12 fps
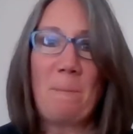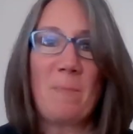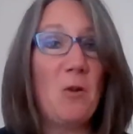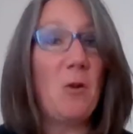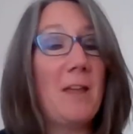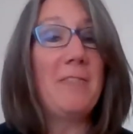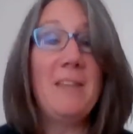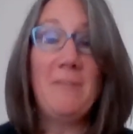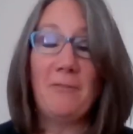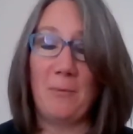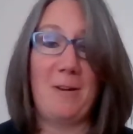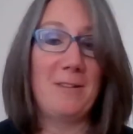I think
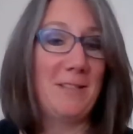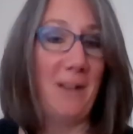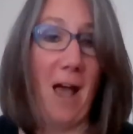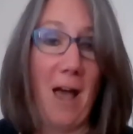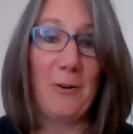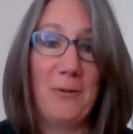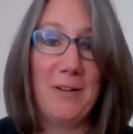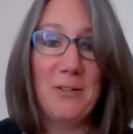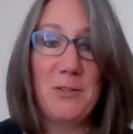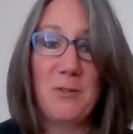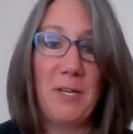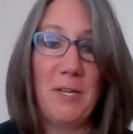from us in auto
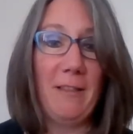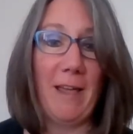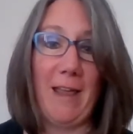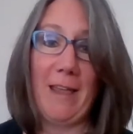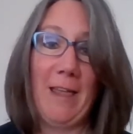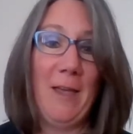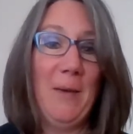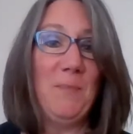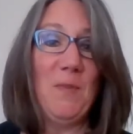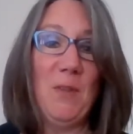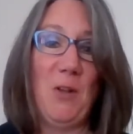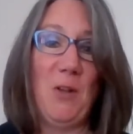industry,
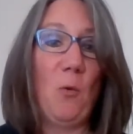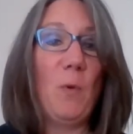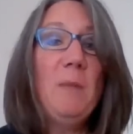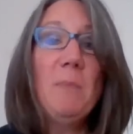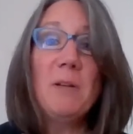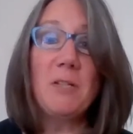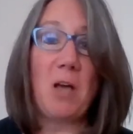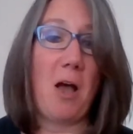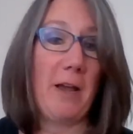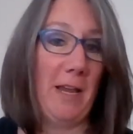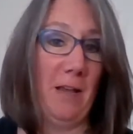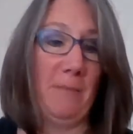we'd been
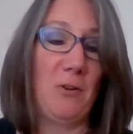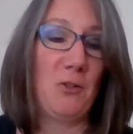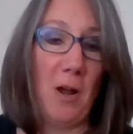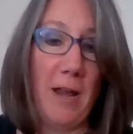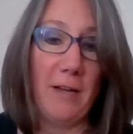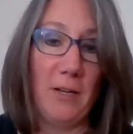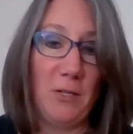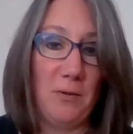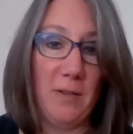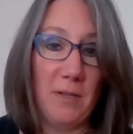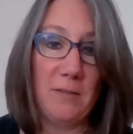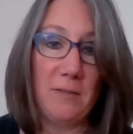talking about trying to do
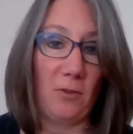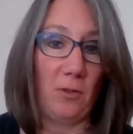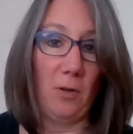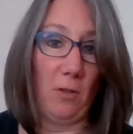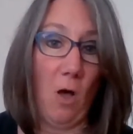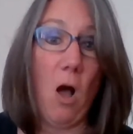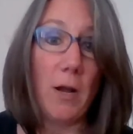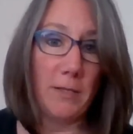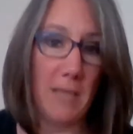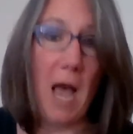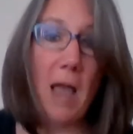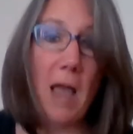this for a long
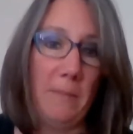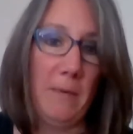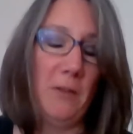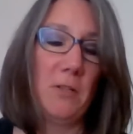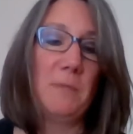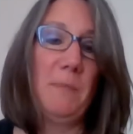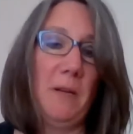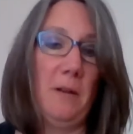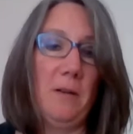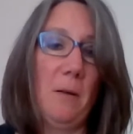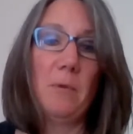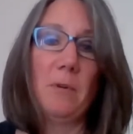time, and there's been
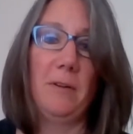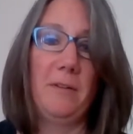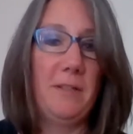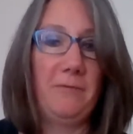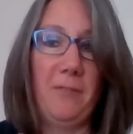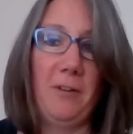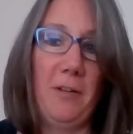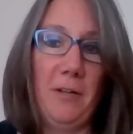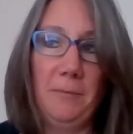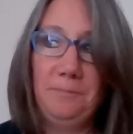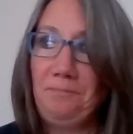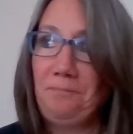a number of
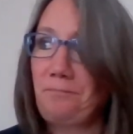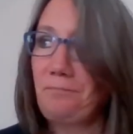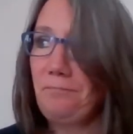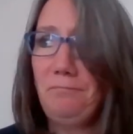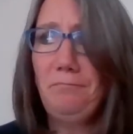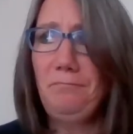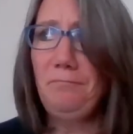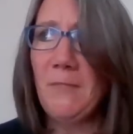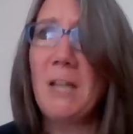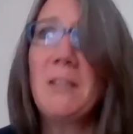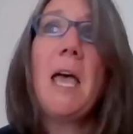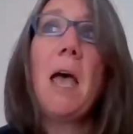different
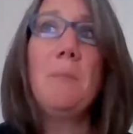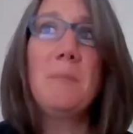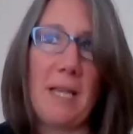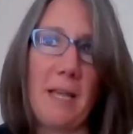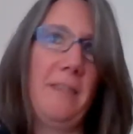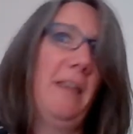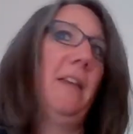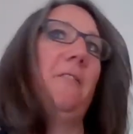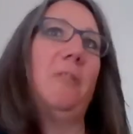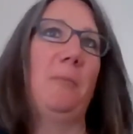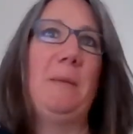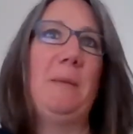attempts, I think,
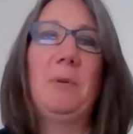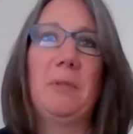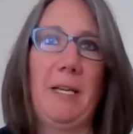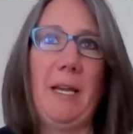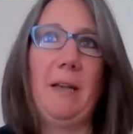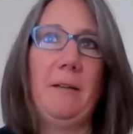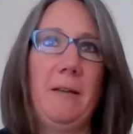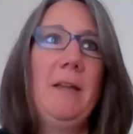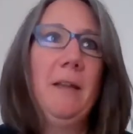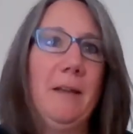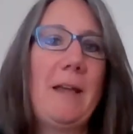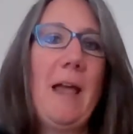for people to get
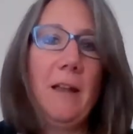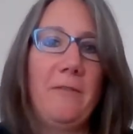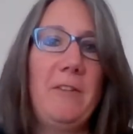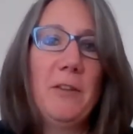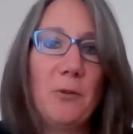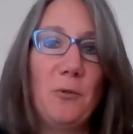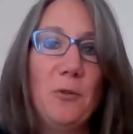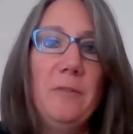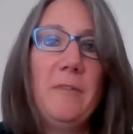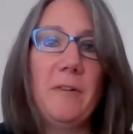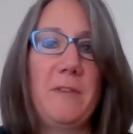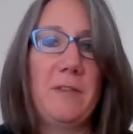kind of in the
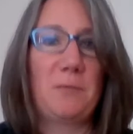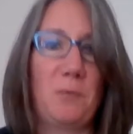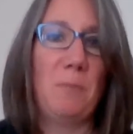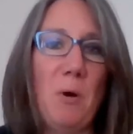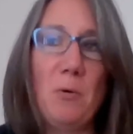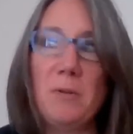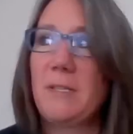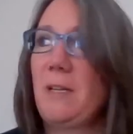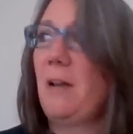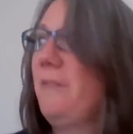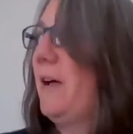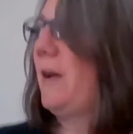groove of this remote
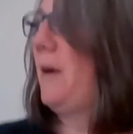stuff.